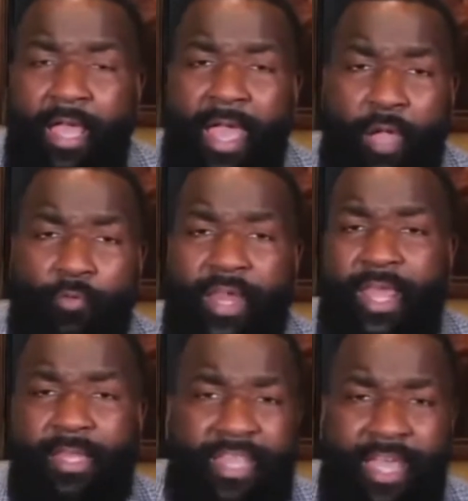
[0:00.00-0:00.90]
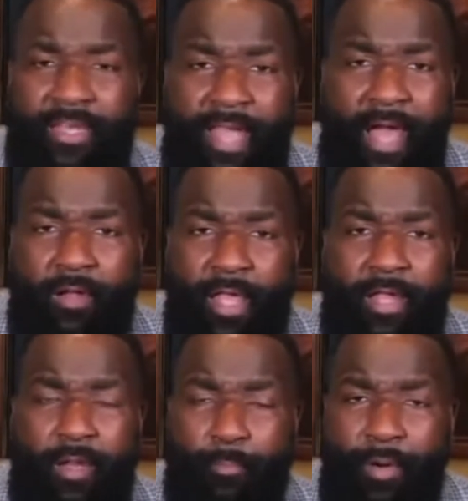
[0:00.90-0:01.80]
And what he did down there
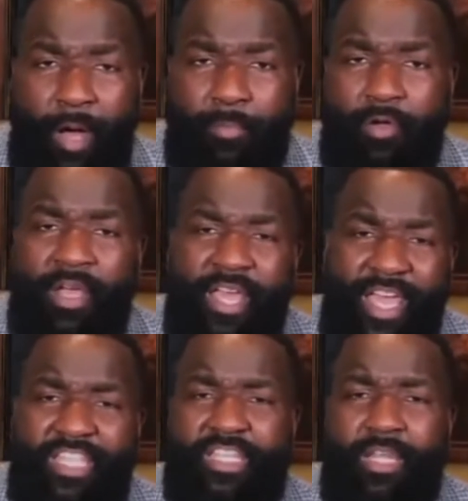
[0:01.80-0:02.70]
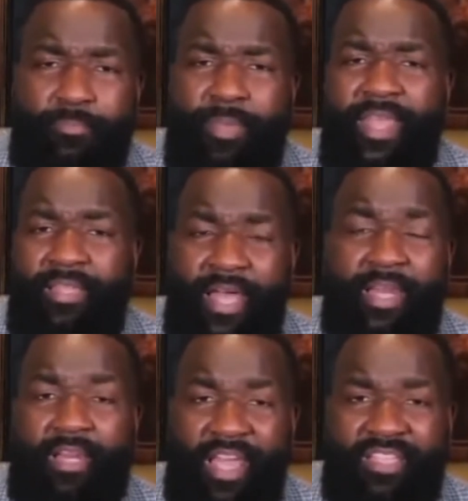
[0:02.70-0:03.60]
in the bubble, he shouldn't be
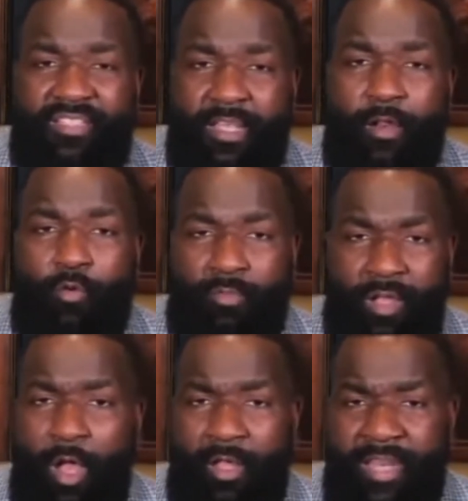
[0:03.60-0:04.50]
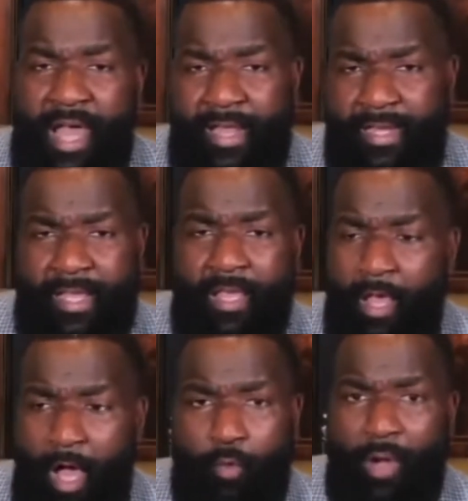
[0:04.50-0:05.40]
nothing less than a, a 90,
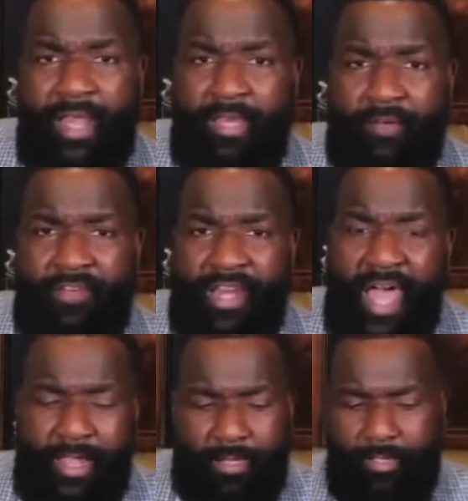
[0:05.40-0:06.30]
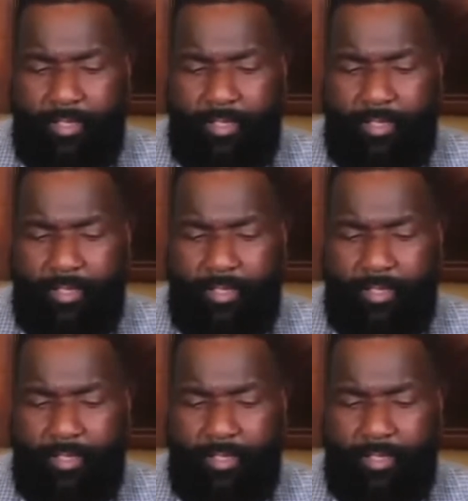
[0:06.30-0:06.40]
a rating of a 90.